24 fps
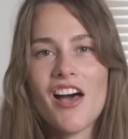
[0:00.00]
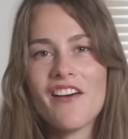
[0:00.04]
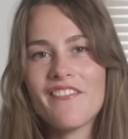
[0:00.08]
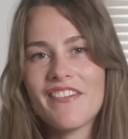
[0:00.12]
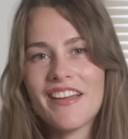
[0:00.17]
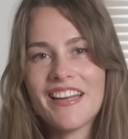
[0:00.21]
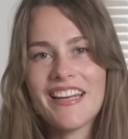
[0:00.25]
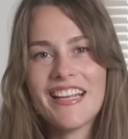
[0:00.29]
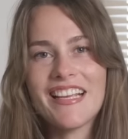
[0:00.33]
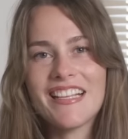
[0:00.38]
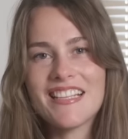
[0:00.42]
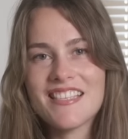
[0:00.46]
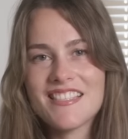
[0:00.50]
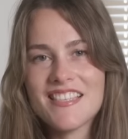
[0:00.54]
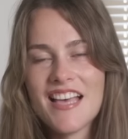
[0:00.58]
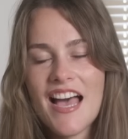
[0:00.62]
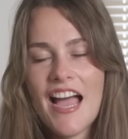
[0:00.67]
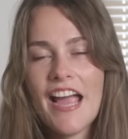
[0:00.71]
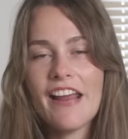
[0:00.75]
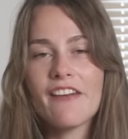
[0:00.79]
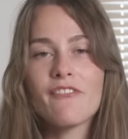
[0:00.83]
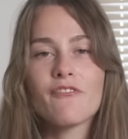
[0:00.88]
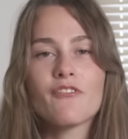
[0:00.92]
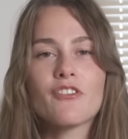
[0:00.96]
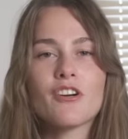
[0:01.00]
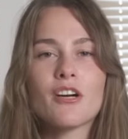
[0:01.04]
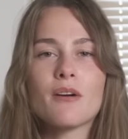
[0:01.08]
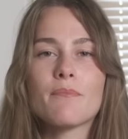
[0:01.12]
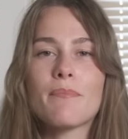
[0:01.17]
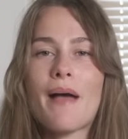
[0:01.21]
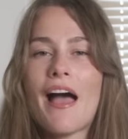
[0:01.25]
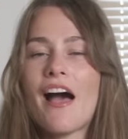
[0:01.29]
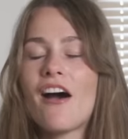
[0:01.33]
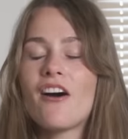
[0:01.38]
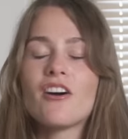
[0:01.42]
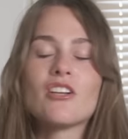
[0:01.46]
oven inside for
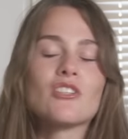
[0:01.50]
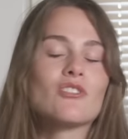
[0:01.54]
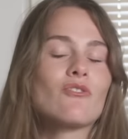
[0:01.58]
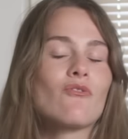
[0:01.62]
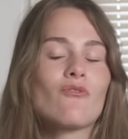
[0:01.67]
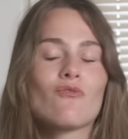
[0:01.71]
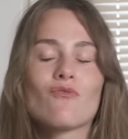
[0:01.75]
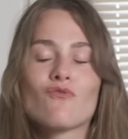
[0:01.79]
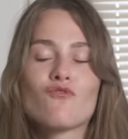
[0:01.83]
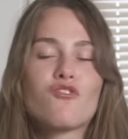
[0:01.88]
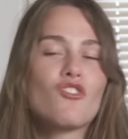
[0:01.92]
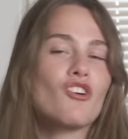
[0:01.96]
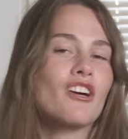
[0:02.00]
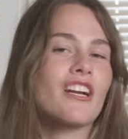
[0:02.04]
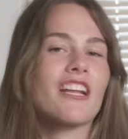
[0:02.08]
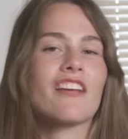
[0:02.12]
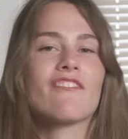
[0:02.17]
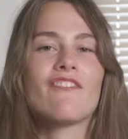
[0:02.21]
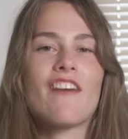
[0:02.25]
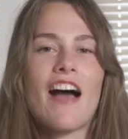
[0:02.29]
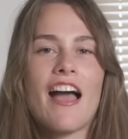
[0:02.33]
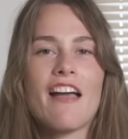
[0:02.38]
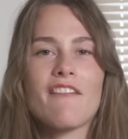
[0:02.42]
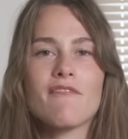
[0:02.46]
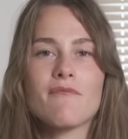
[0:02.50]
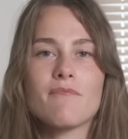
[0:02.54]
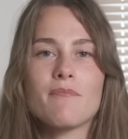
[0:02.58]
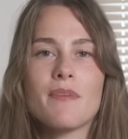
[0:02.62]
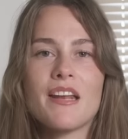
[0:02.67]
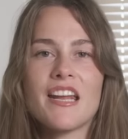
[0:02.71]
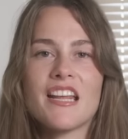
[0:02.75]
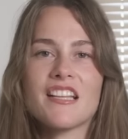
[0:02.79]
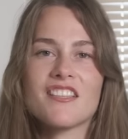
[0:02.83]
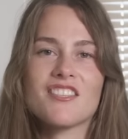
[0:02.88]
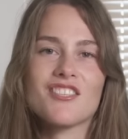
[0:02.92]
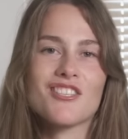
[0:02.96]
about 45
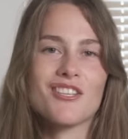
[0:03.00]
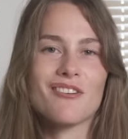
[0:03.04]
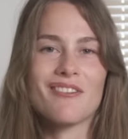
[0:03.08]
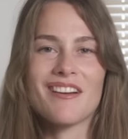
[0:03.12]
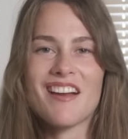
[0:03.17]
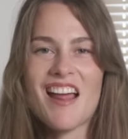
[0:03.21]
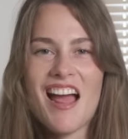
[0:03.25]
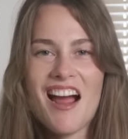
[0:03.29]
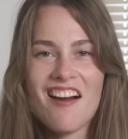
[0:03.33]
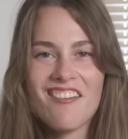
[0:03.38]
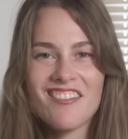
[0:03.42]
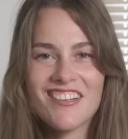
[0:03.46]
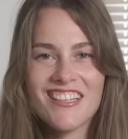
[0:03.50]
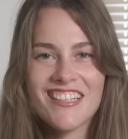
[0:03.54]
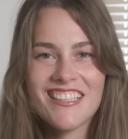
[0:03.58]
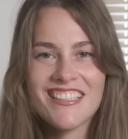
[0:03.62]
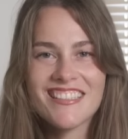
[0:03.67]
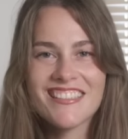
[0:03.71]
minutes to an hour.